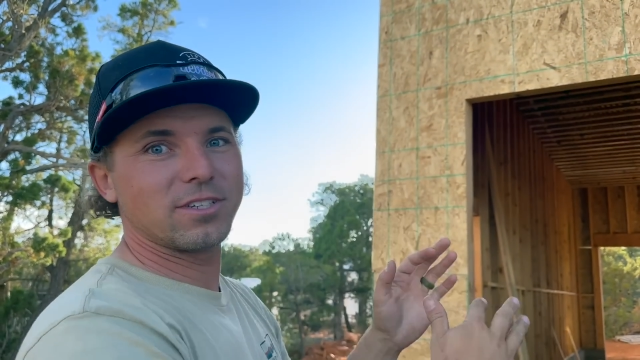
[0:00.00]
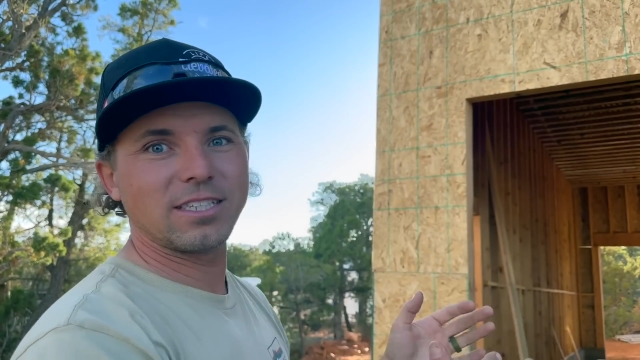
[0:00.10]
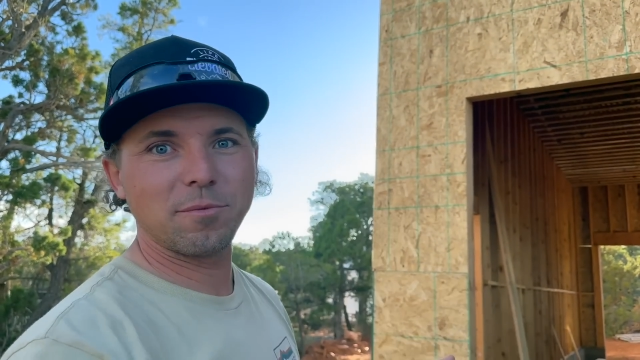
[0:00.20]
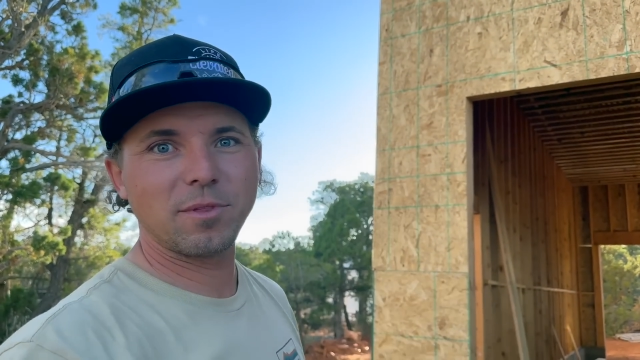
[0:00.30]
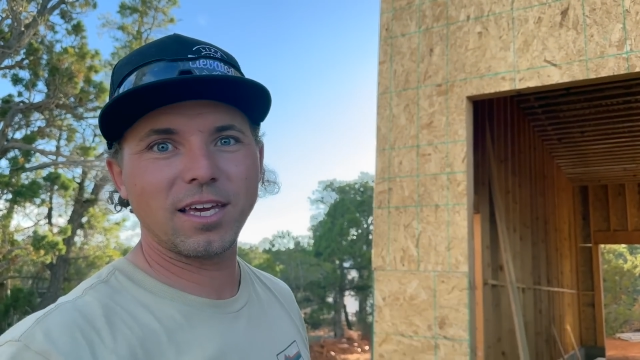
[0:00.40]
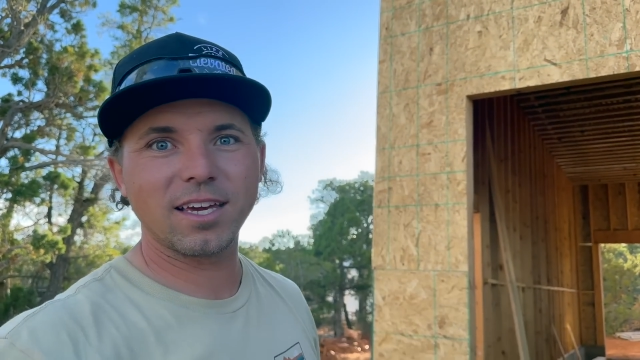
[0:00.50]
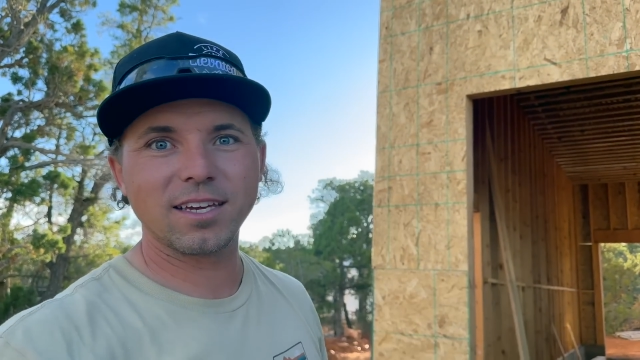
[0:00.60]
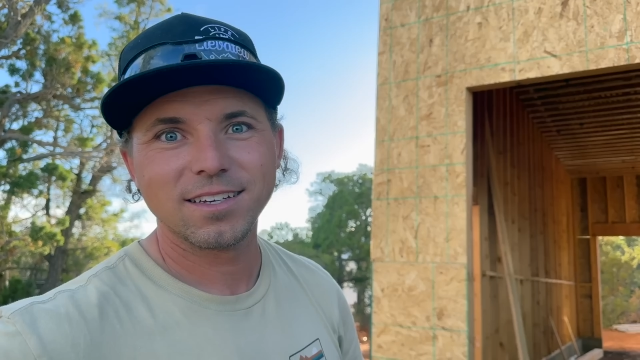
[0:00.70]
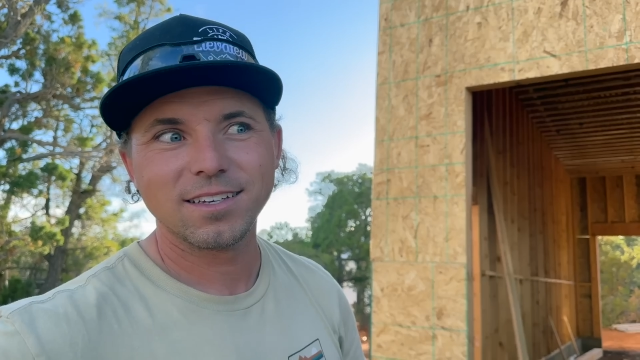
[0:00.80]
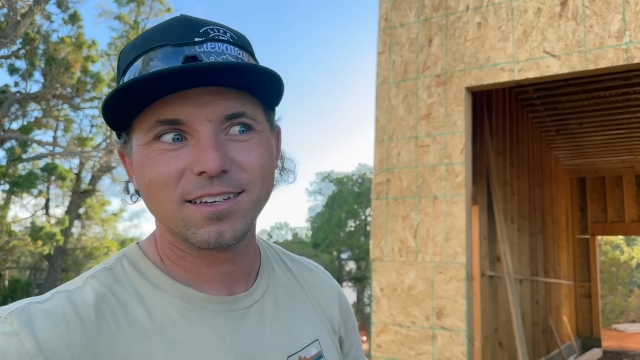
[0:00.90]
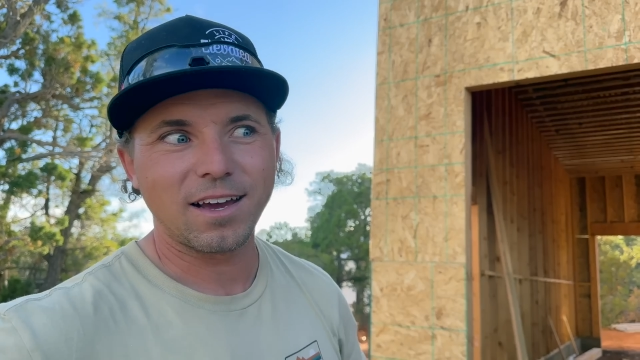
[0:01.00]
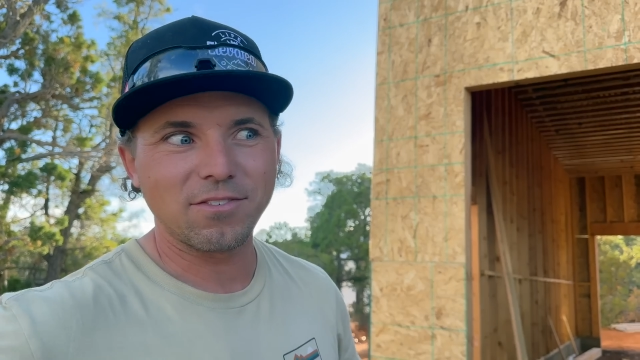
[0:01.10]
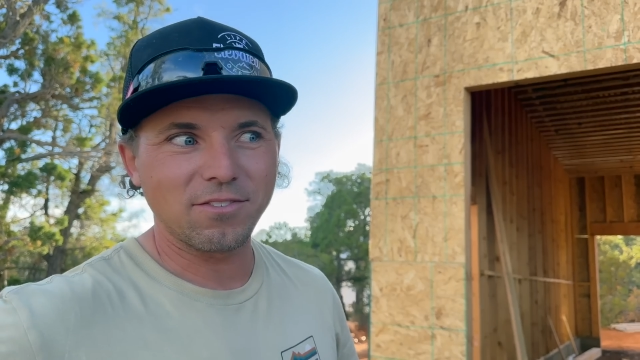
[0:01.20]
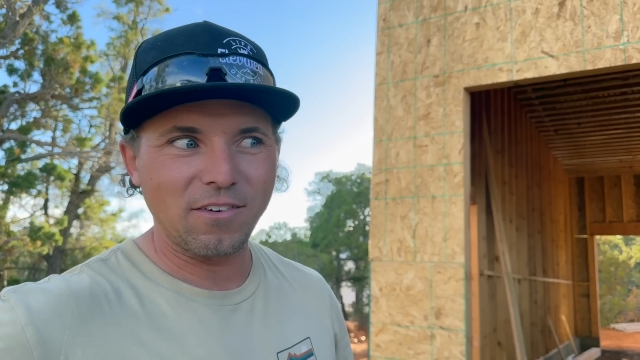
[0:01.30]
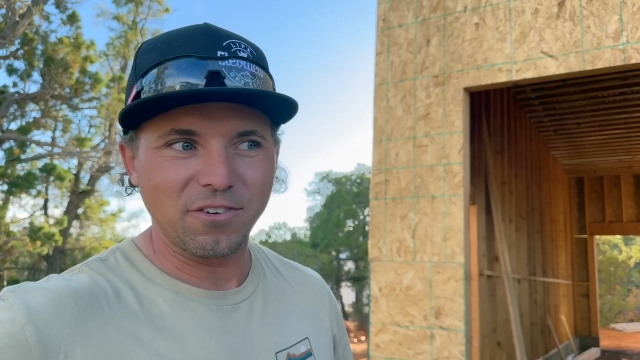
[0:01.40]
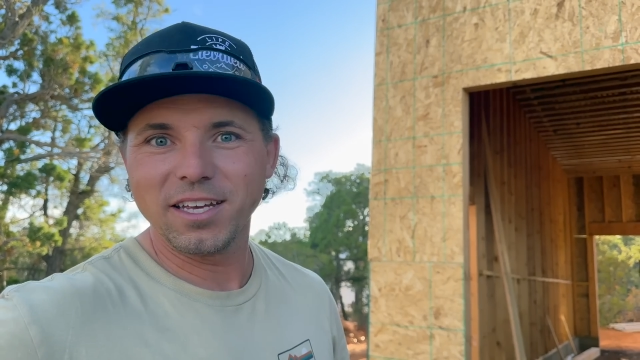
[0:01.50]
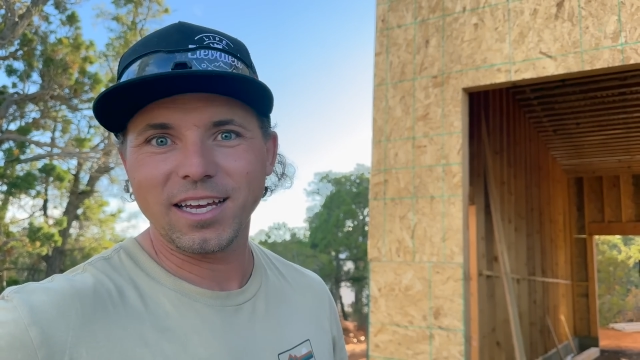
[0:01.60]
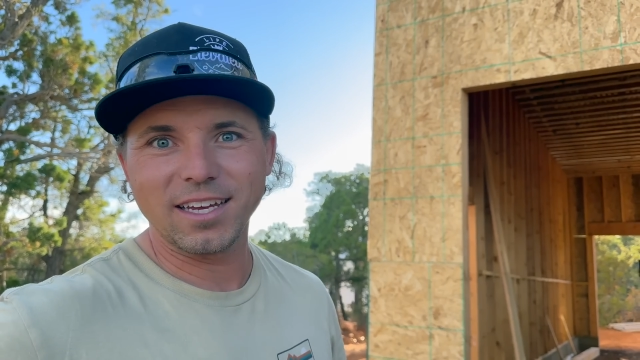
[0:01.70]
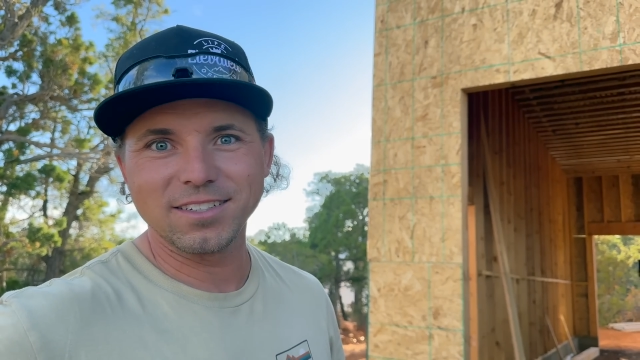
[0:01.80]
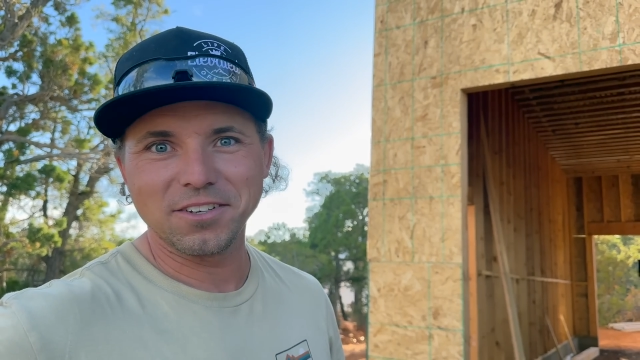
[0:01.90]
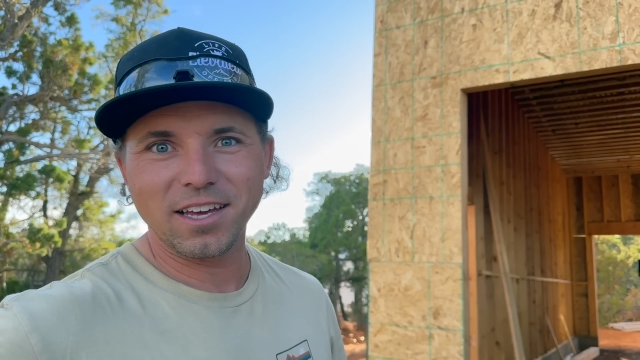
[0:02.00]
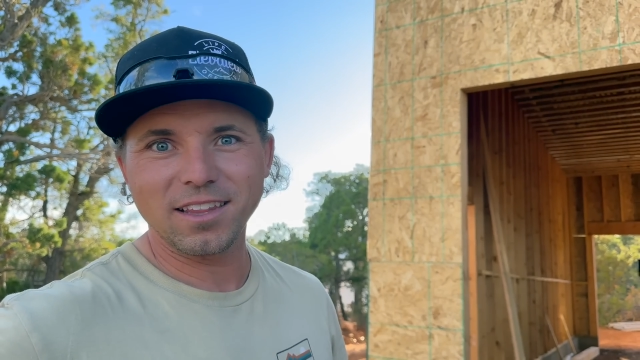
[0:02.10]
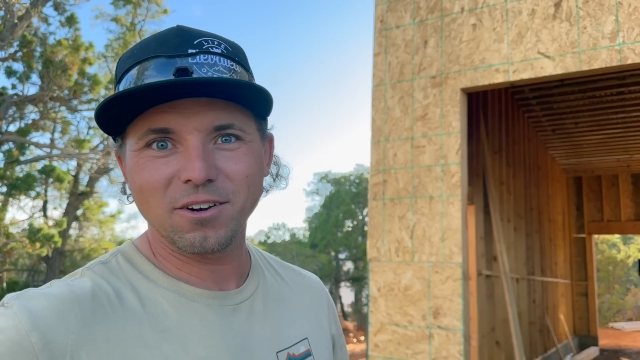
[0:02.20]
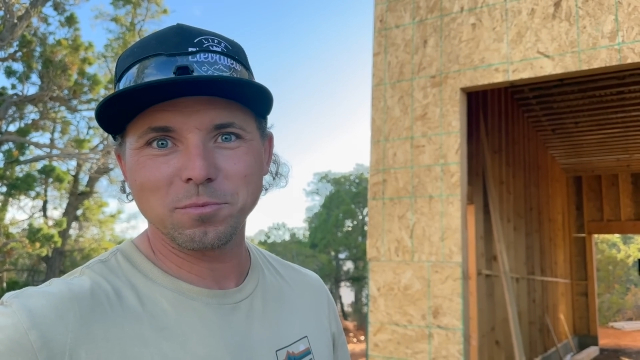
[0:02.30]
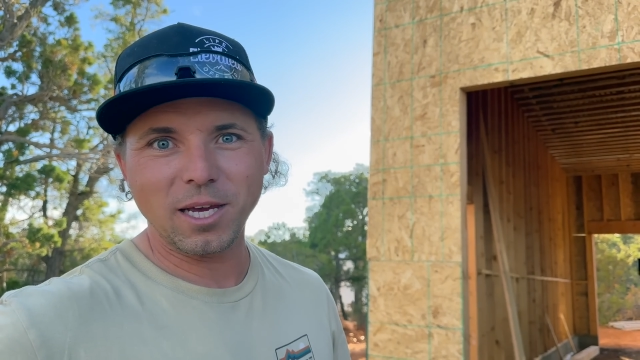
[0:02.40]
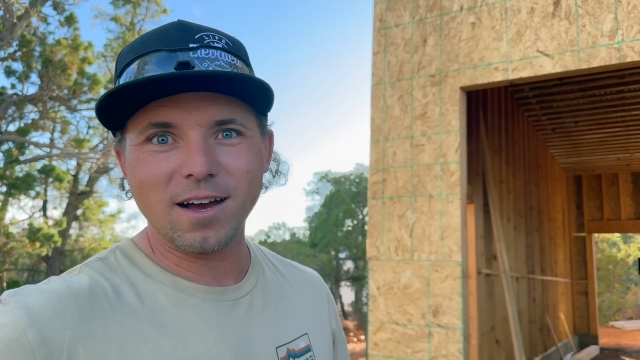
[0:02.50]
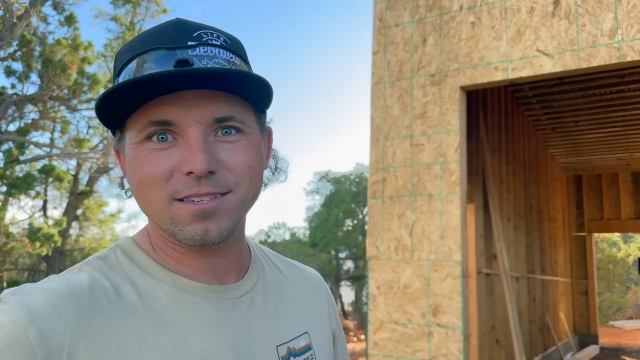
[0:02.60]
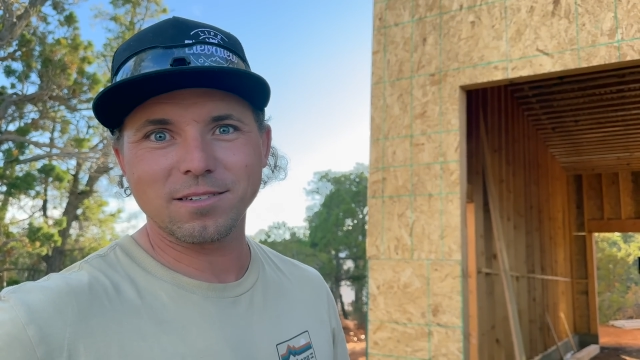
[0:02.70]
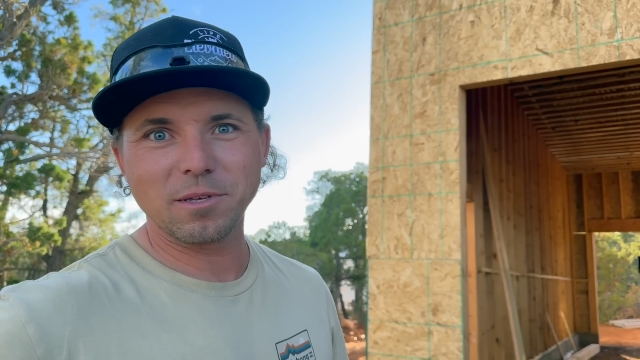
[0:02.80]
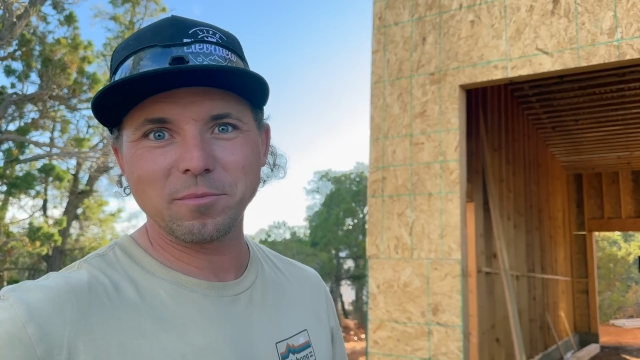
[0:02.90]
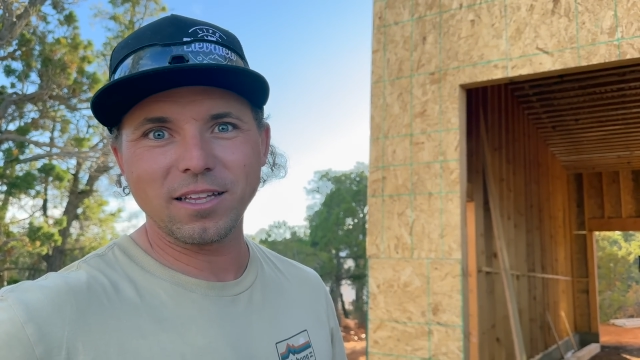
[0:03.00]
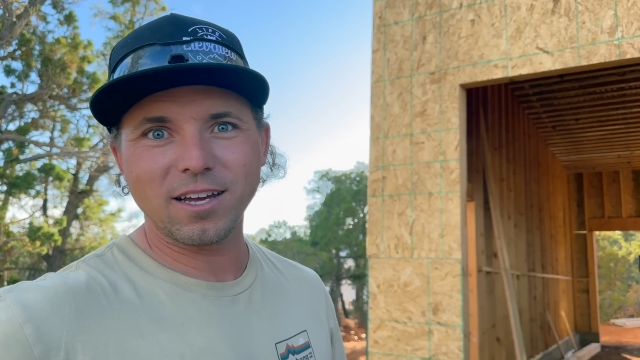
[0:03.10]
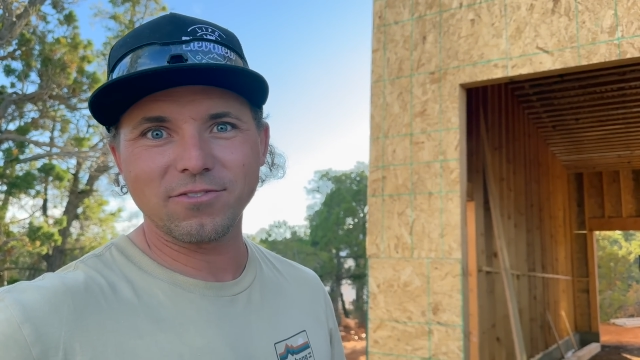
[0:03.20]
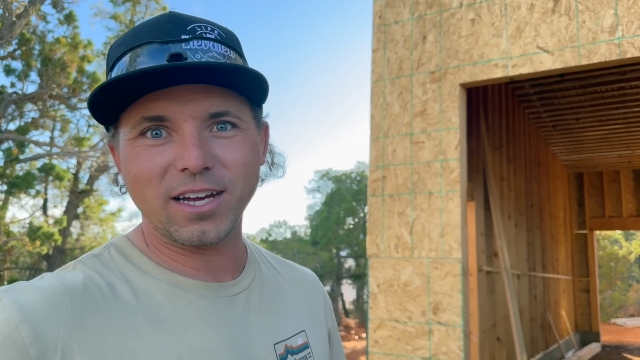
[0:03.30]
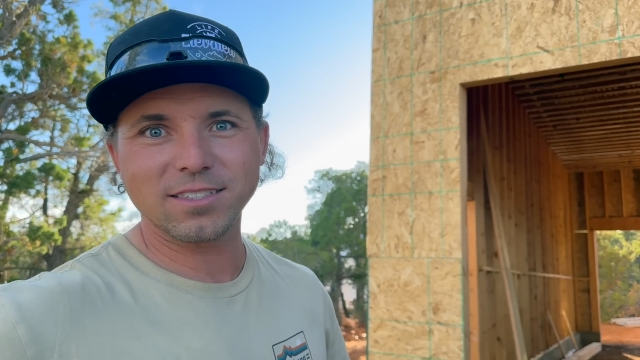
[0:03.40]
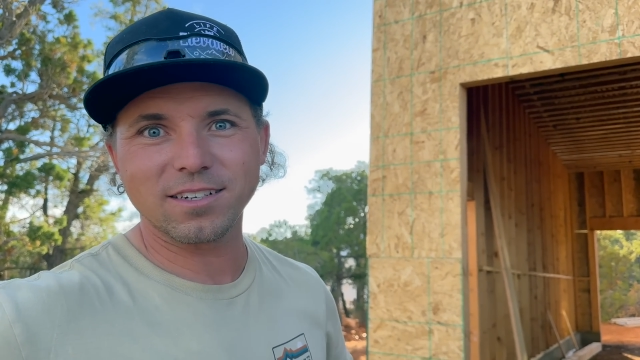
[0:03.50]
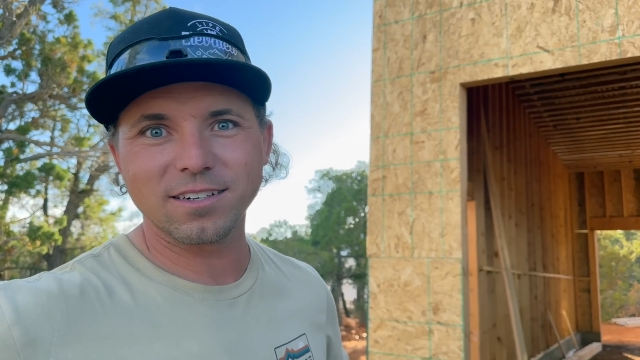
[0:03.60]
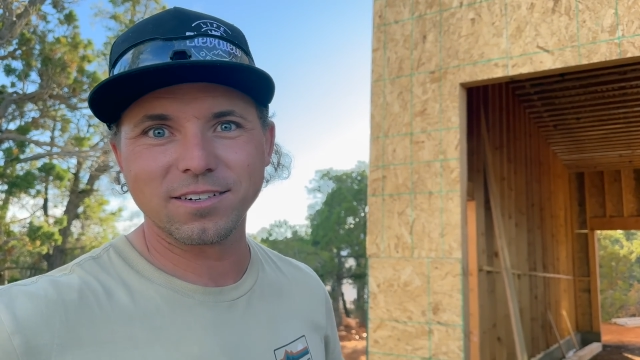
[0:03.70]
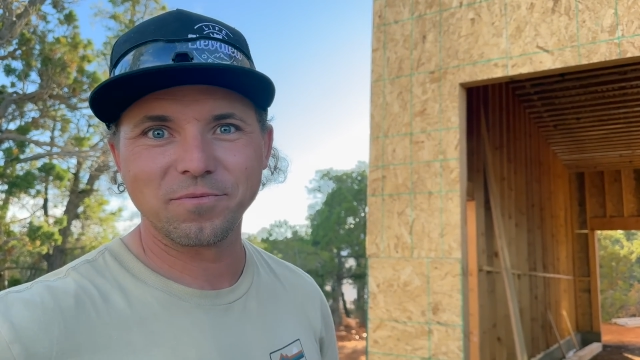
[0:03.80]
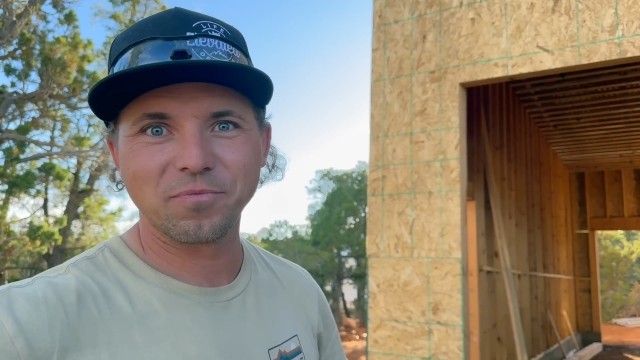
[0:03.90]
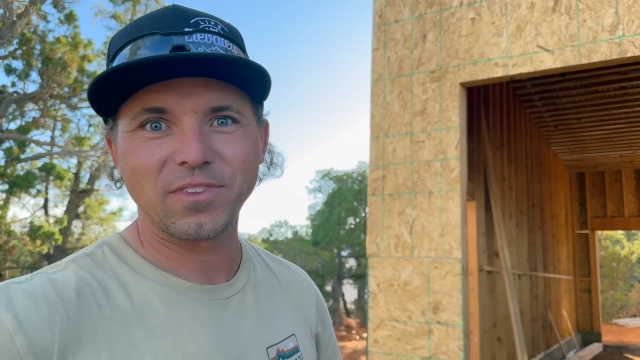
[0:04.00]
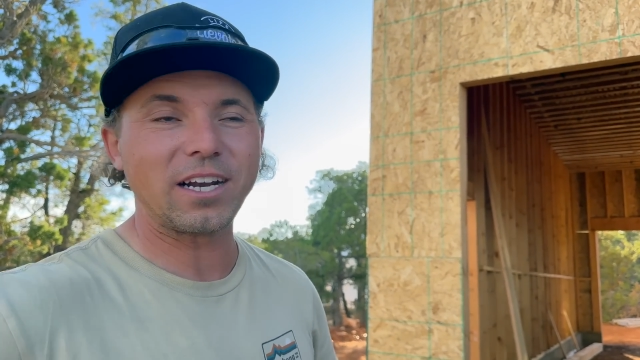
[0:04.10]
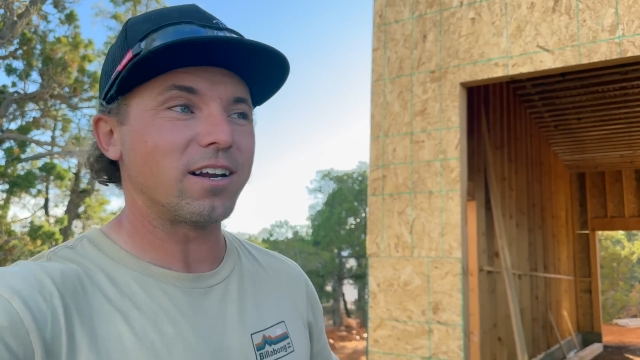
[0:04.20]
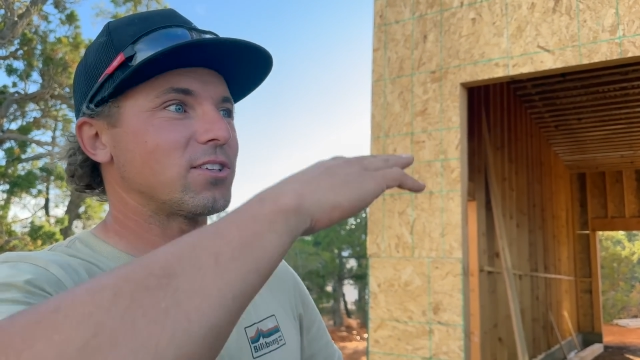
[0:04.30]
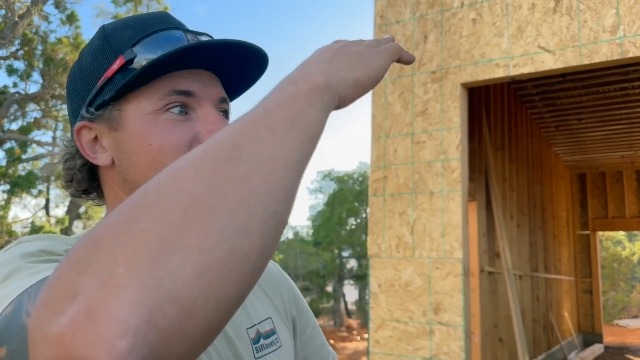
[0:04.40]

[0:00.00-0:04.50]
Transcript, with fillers: same thing. I, I feel like I can do that. That would be awesome. That'd be a lot faster. Then I don't have to